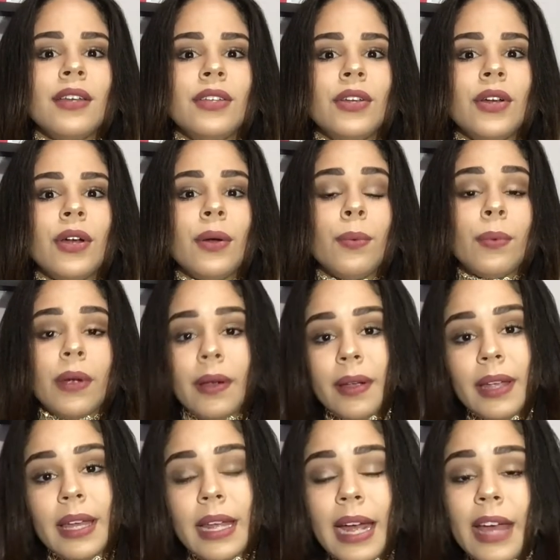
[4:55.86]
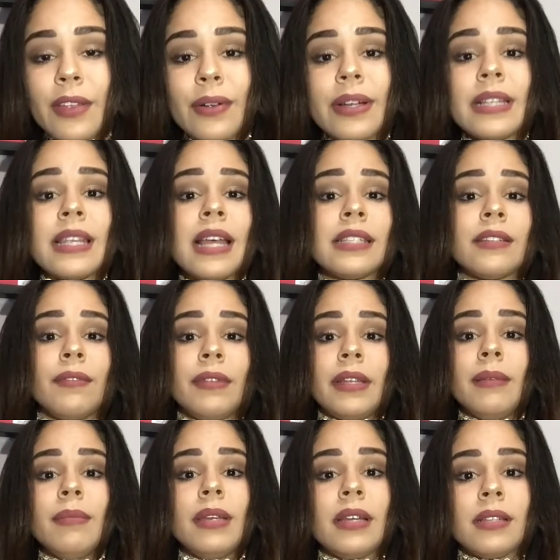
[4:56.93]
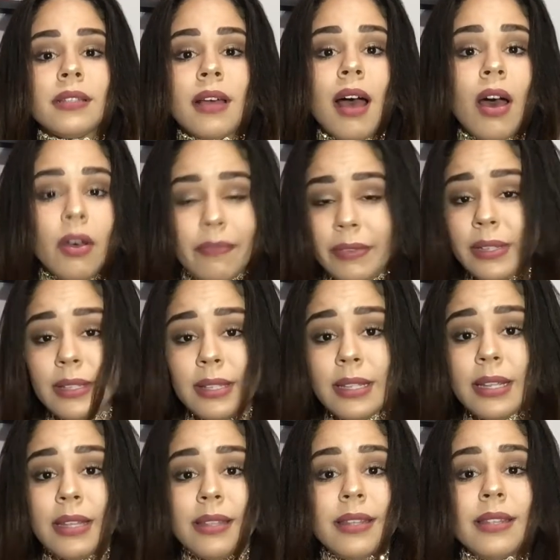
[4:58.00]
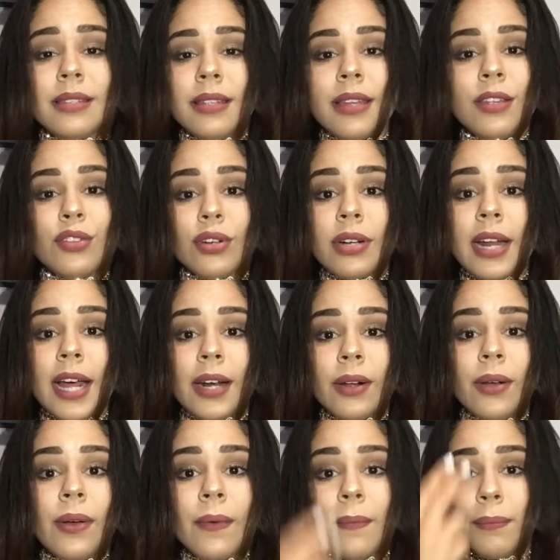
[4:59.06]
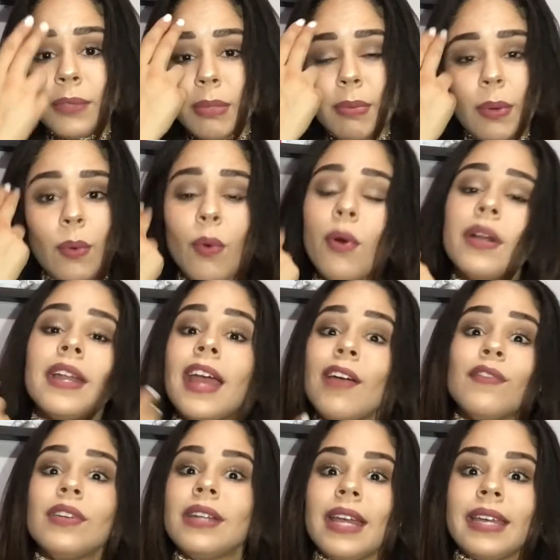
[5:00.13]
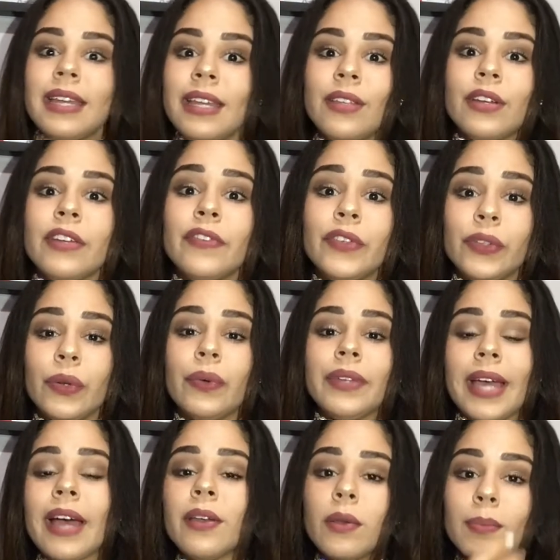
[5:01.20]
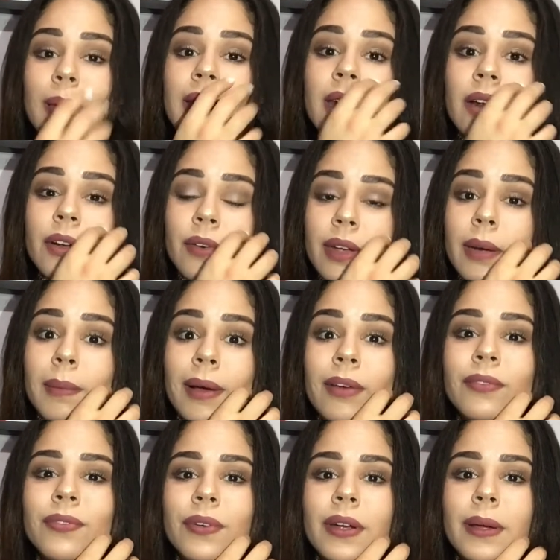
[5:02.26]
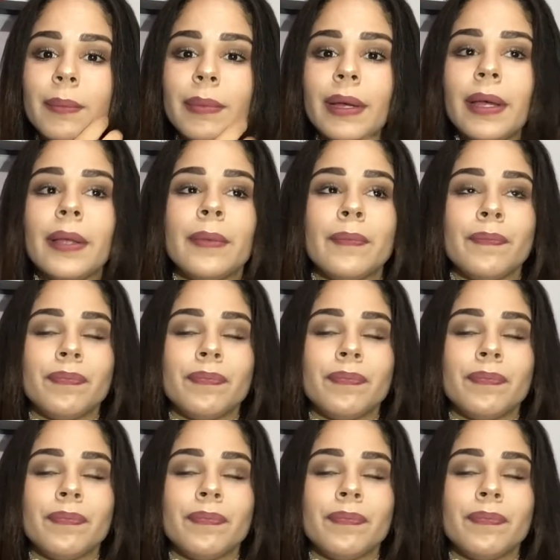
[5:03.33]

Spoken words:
you're wearing it either excessively, because obviously these things are not to be worn every day either, even though yeah, you paid a great amount for it, but